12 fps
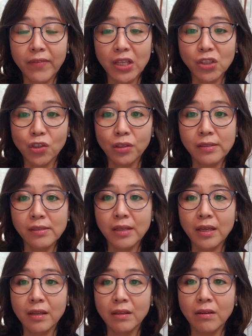features
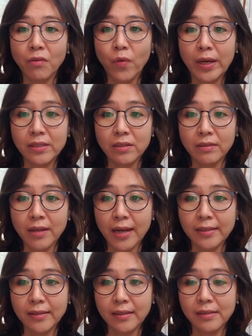in the western
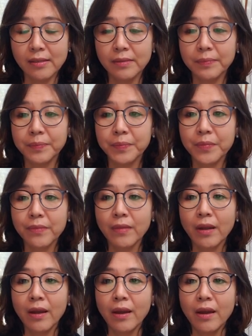Texas.
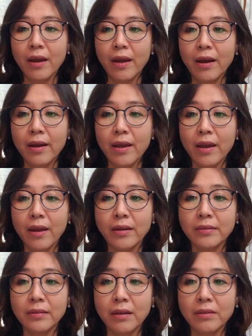
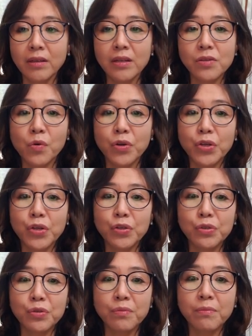And these were used